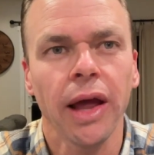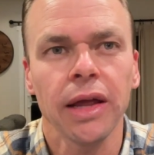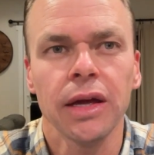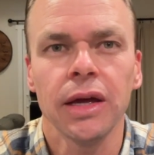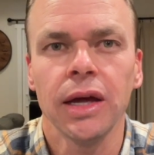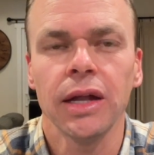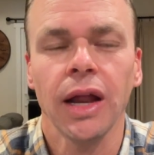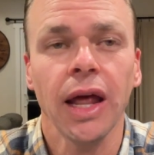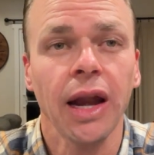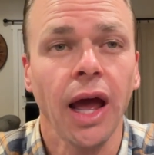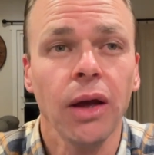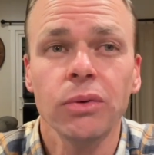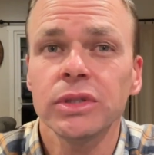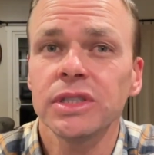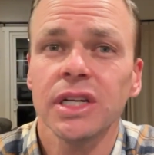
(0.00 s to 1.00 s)
it. And
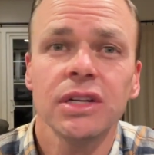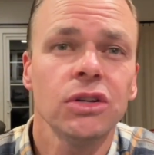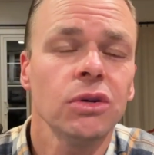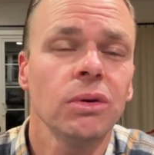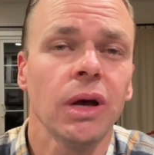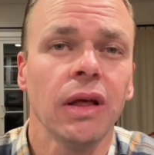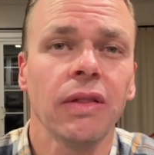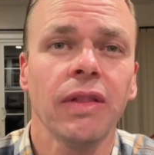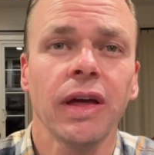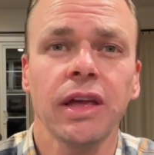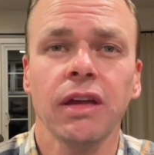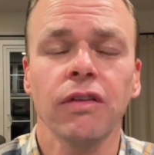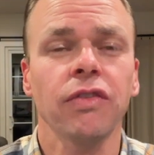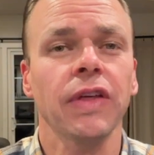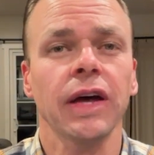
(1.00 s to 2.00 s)
I would say do it. Like
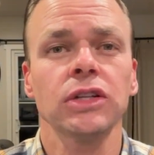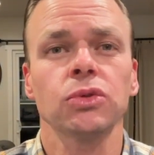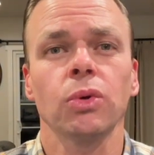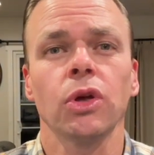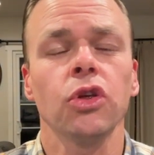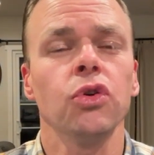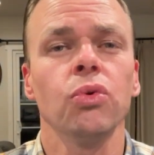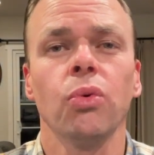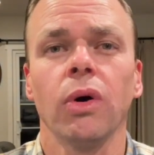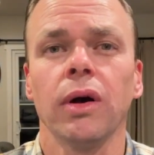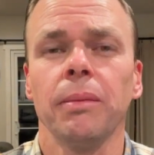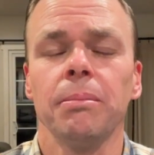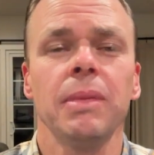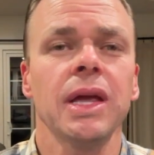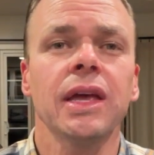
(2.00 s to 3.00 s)
if that's what you
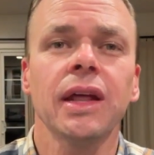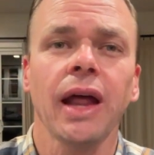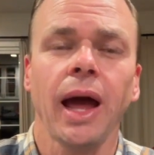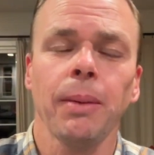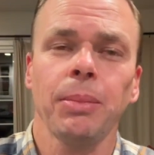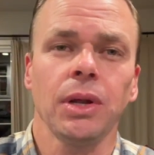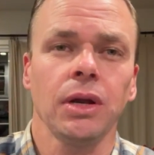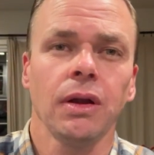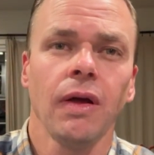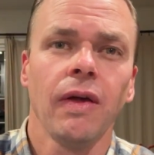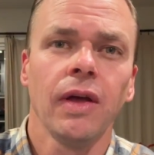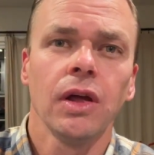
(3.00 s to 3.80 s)
want, make it happen.